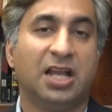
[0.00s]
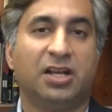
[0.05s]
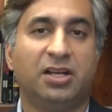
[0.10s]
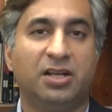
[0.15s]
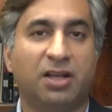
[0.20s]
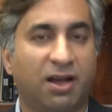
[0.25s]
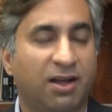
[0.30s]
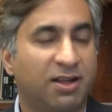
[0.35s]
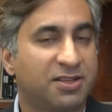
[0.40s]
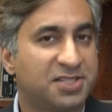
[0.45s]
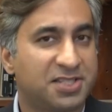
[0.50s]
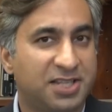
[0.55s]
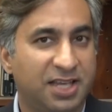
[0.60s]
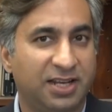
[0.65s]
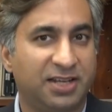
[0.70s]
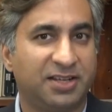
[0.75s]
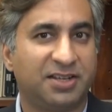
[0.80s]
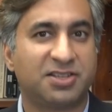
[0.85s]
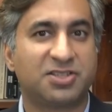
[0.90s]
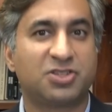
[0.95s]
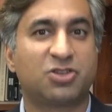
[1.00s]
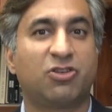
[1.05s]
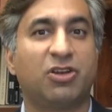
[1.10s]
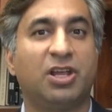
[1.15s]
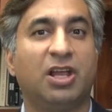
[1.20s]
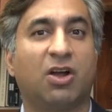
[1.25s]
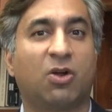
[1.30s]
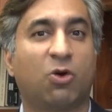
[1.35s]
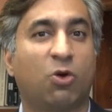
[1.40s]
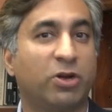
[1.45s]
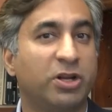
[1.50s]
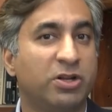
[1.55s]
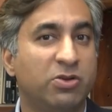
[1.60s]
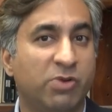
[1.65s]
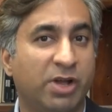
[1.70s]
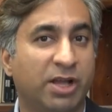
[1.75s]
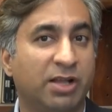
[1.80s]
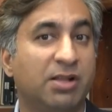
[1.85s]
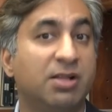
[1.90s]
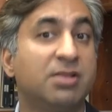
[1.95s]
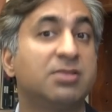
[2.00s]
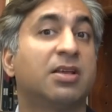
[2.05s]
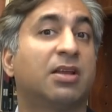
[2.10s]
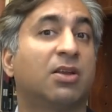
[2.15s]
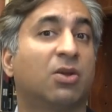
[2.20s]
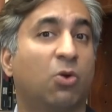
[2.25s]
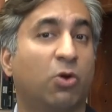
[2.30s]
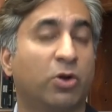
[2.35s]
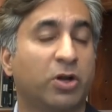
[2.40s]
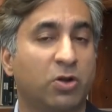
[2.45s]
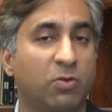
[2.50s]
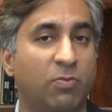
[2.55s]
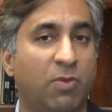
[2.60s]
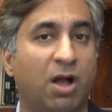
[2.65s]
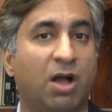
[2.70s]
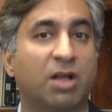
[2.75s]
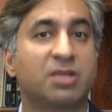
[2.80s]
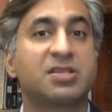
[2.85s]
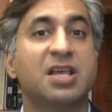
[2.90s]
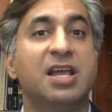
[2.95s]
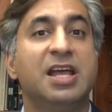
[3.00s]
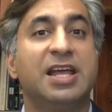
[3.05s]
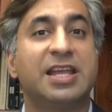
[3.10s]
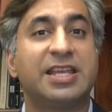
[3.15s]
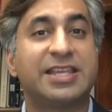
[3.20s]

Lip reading: Large-scale industry, according to Engels and according to Marx,